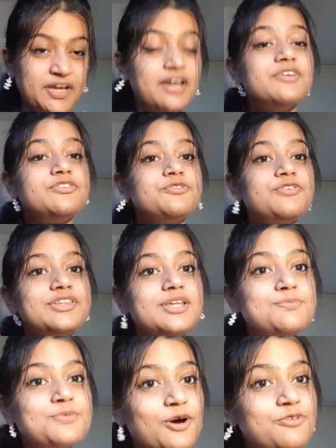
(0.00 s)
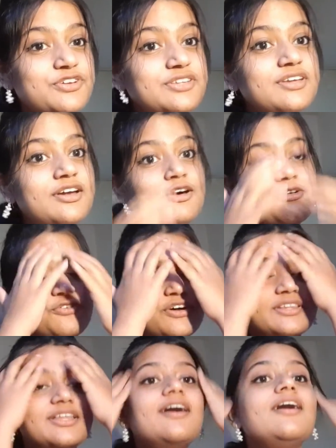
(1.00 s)
So for the professor or for
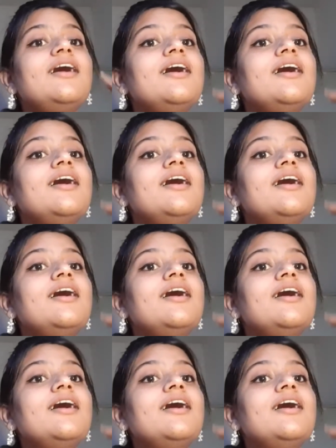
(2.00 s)
the